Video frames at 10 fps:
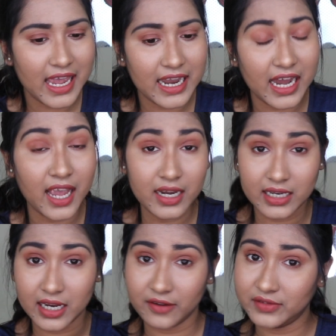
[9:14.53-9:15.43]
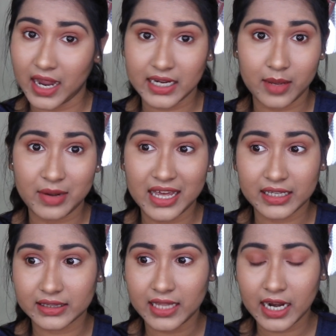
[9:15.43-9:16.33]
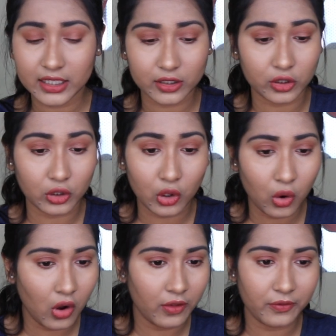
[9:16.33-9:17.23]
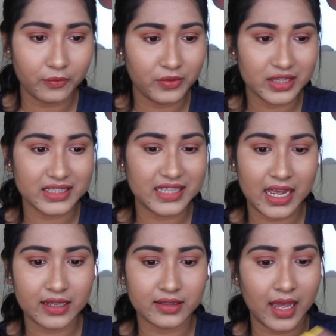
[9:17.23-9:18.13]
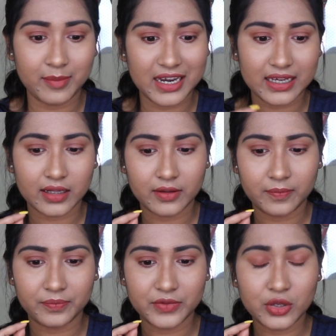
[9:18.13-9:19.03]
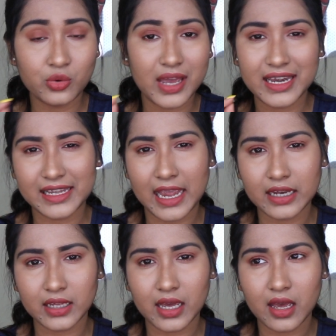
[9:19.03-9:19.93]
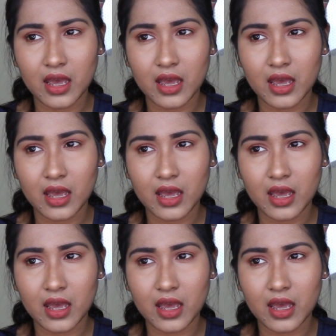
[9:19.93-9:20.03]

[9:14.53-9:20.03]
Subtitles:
And I love that. I mean, like, that glow with that, I mean, like, you can get